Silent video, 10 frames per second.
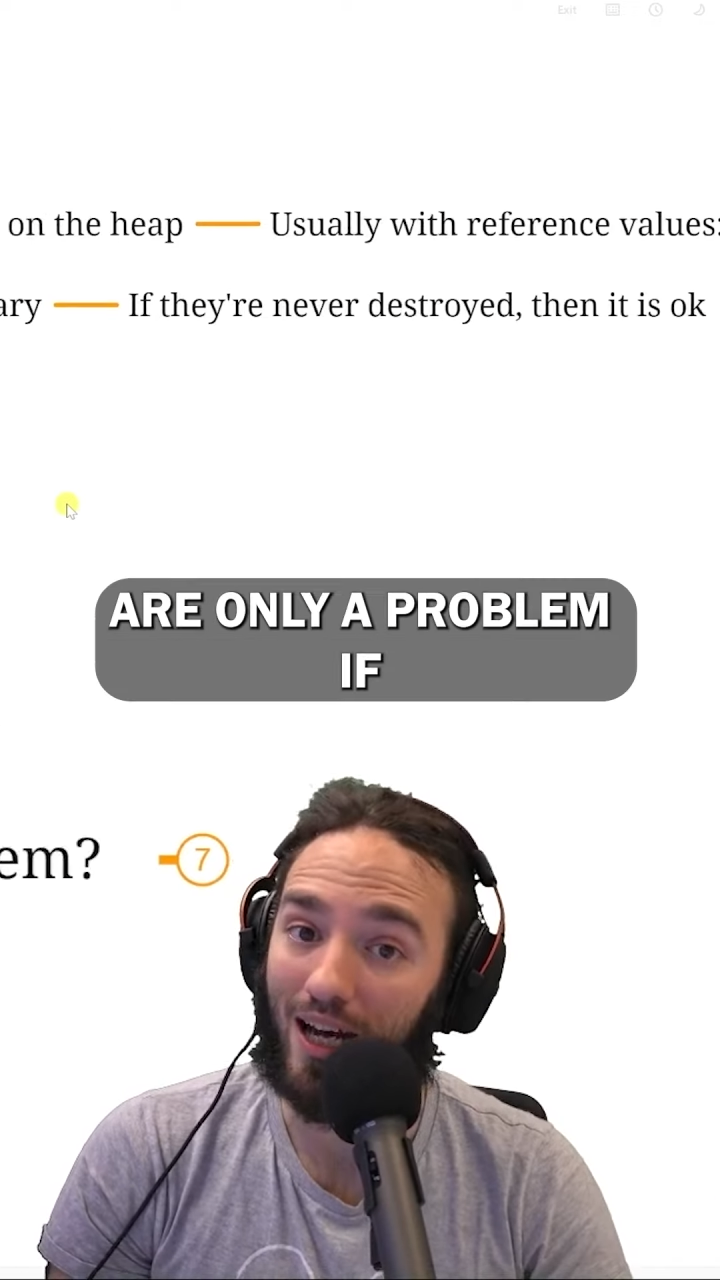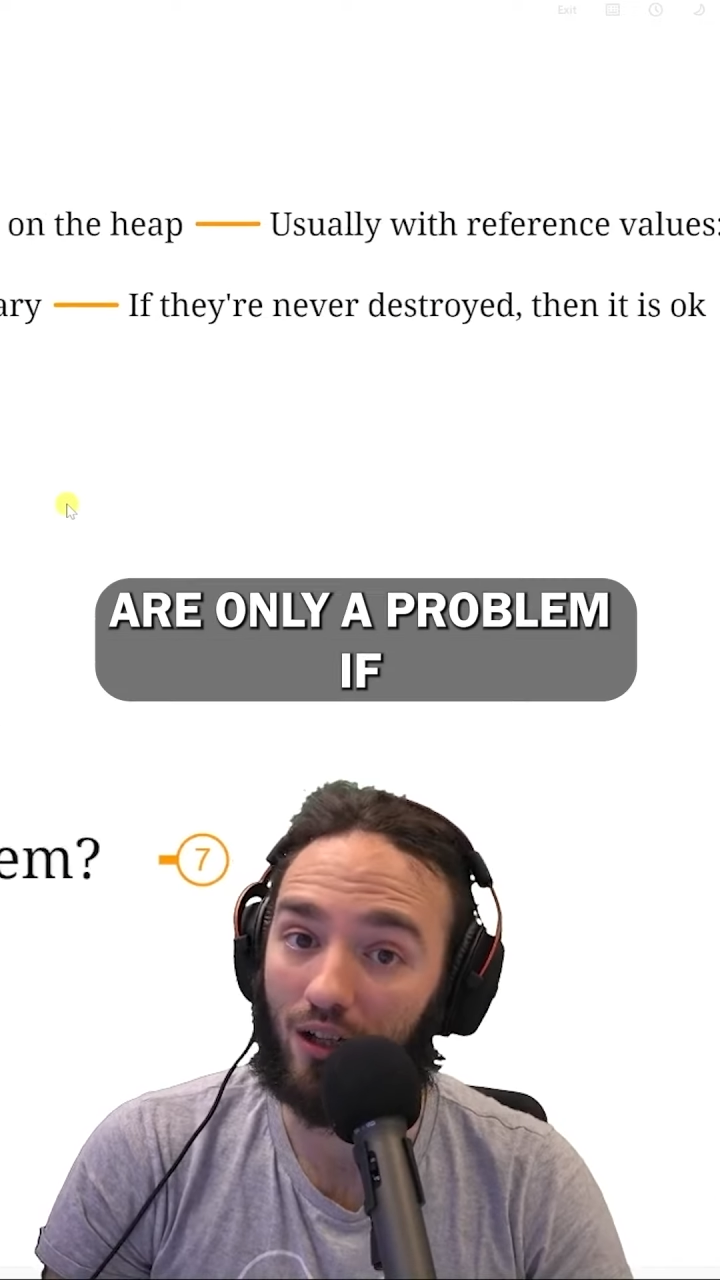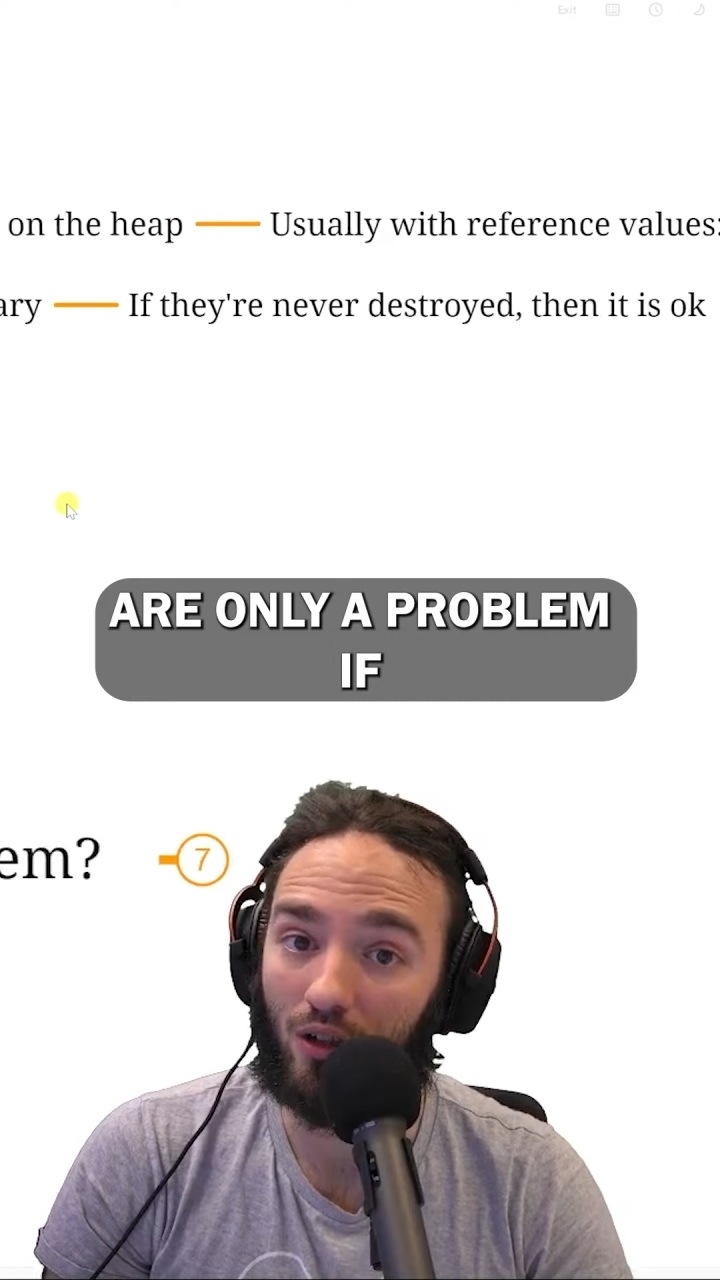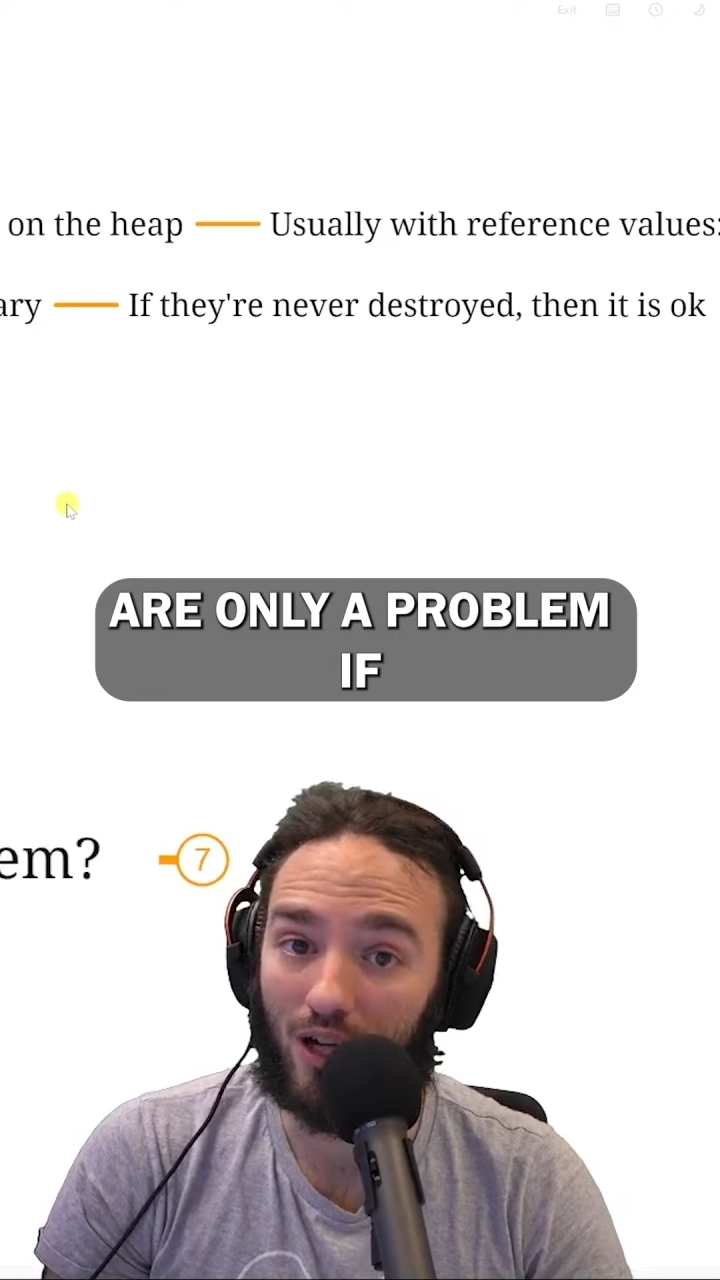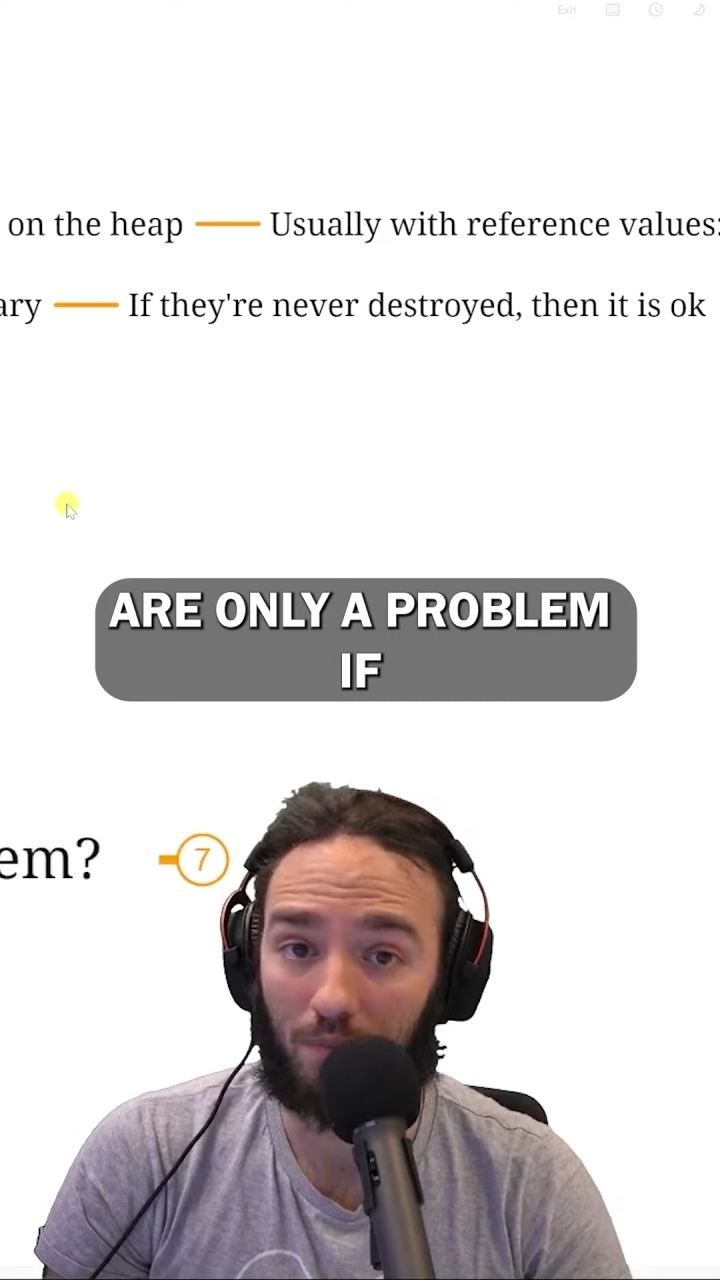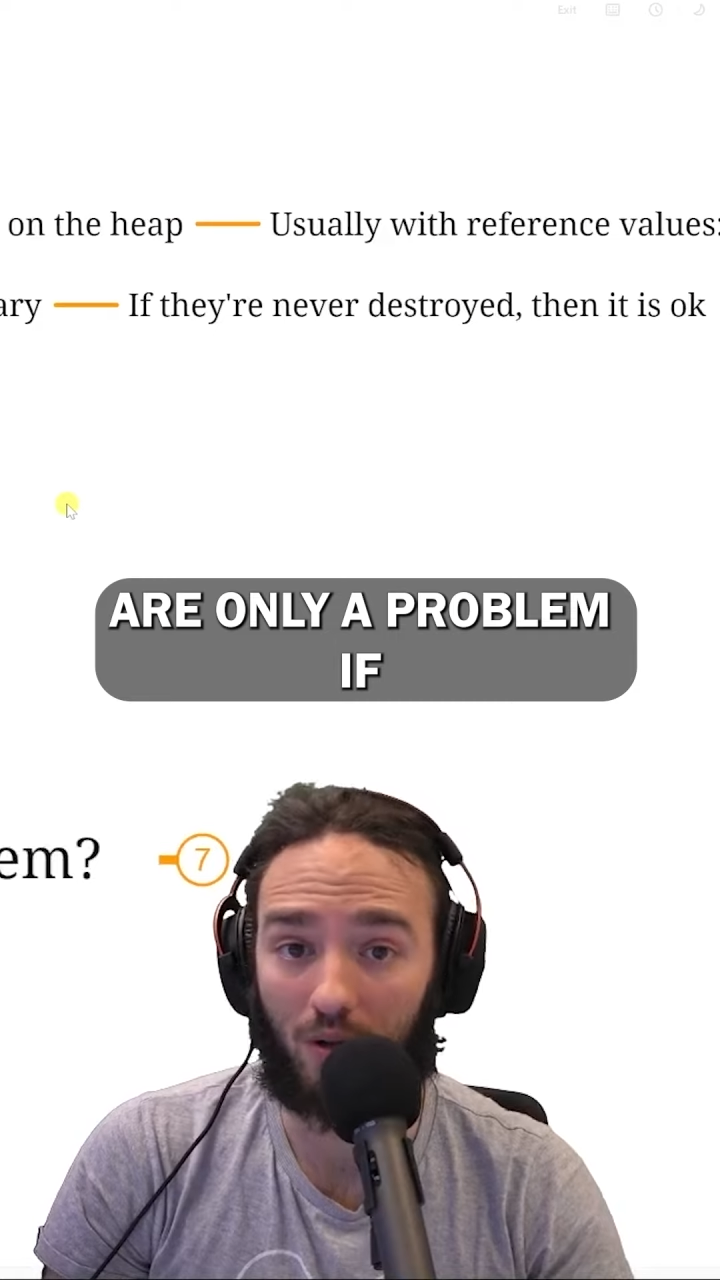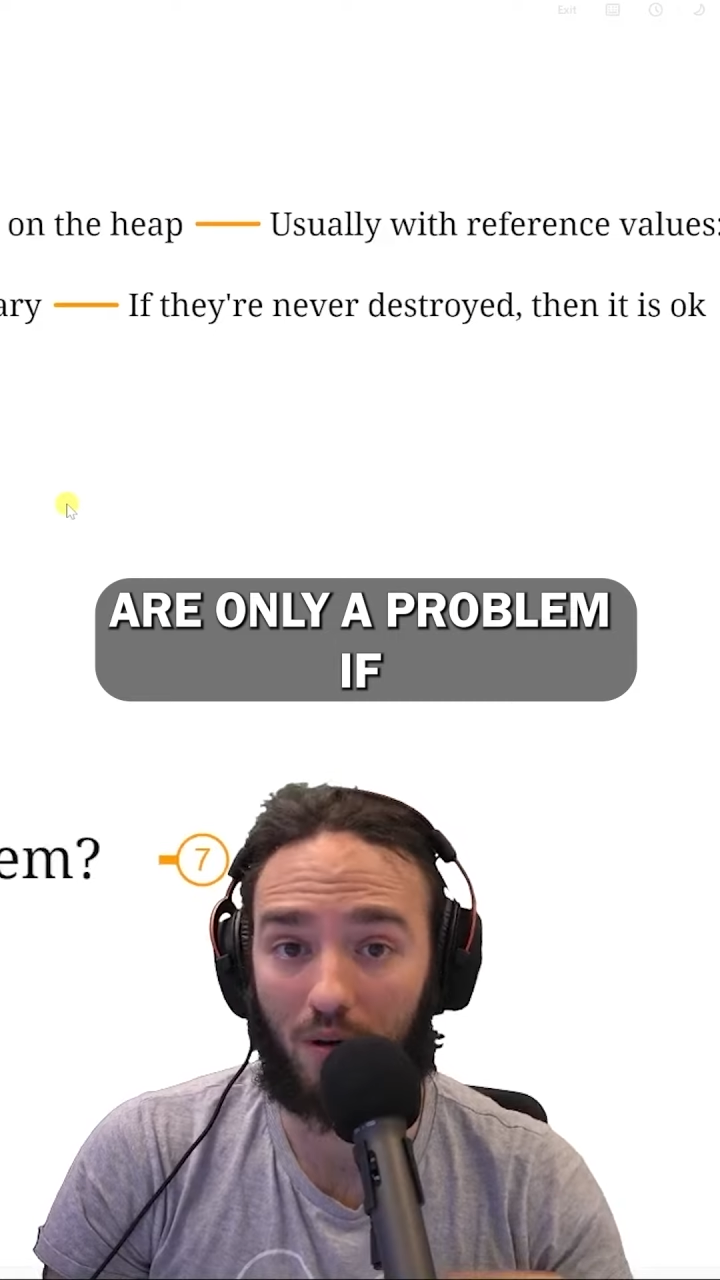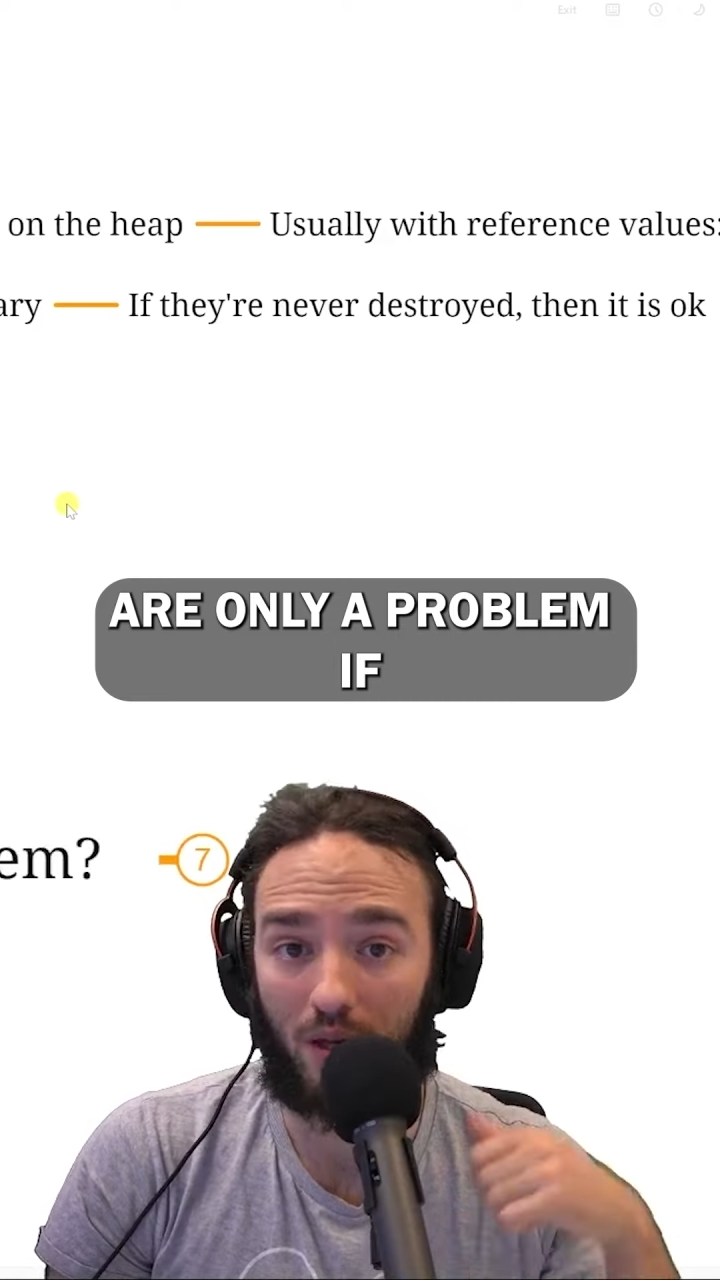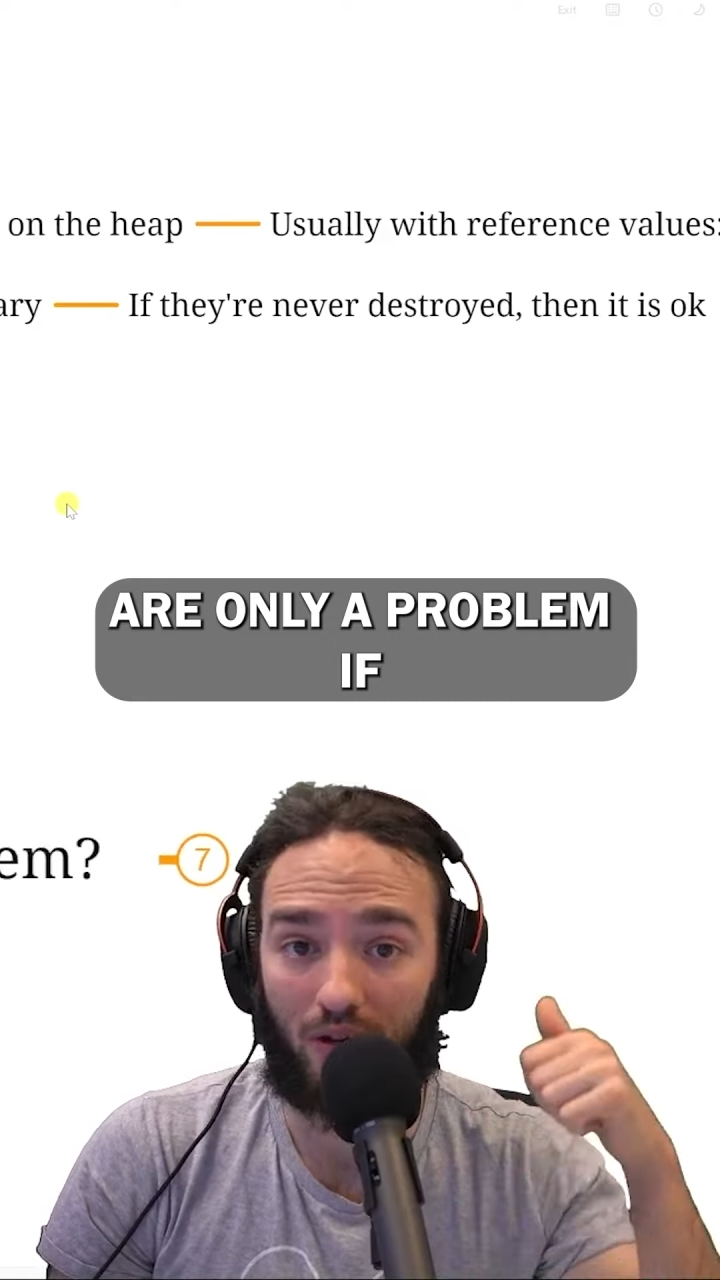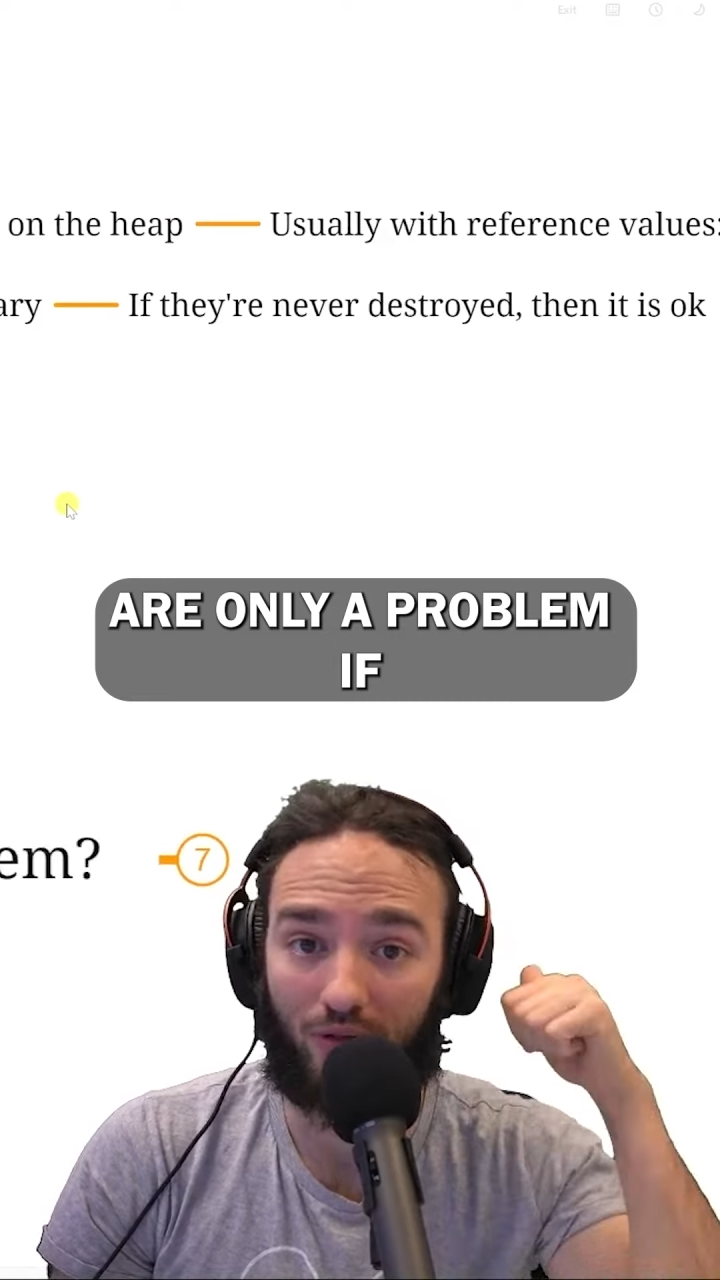are only a
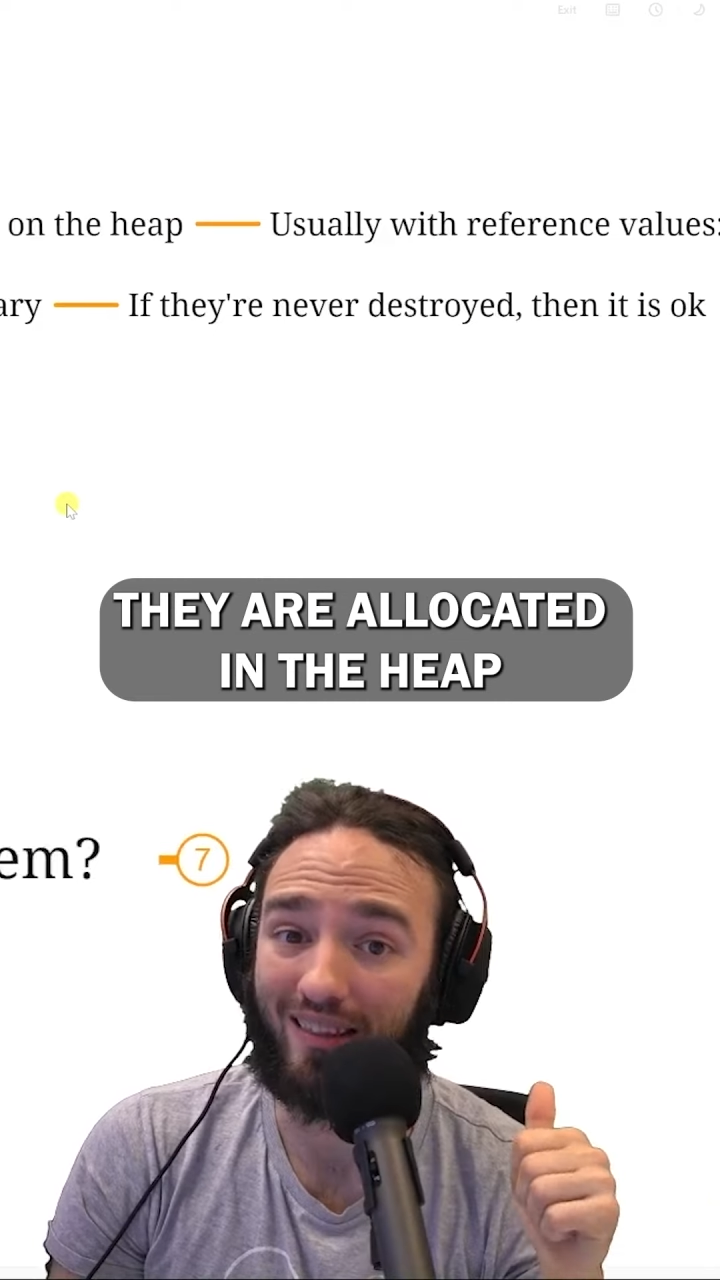problem if